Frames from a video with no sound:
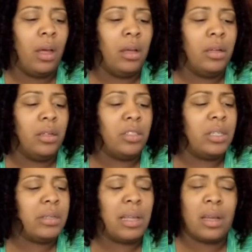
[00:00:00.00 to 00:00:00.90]
she's
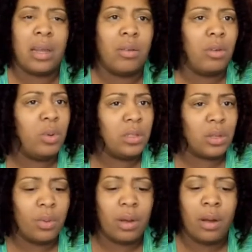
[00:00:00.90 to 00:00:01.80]
like, I don't know what's going
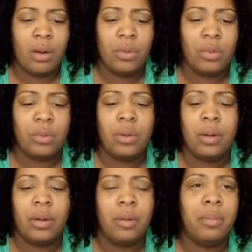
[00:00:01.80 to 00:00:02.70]

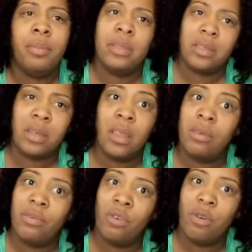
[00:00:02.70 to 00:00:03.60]
on. But there's other
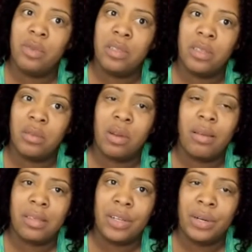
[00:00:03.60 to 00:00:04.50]
farmers that's around this
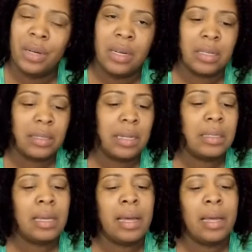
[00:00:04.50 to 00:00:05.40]
ear hustler at the
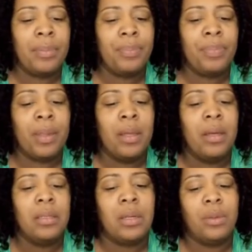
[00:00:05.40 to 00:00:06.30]
time.
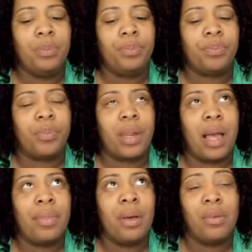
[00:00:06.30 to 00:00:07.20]
So I
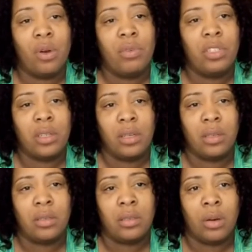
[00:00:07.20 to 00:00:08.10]
thought Nova should have
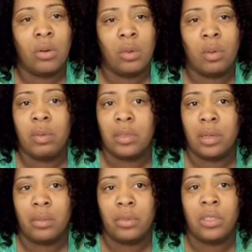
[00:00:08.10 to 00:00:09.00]
told her what was up.
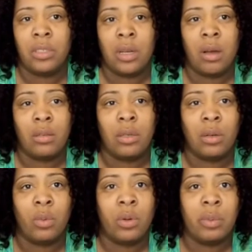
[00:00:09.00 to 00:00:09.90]
She should have called and told her
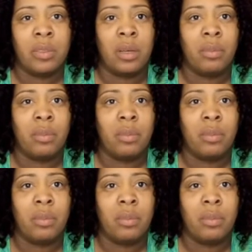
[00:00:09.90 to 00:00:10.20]
what was up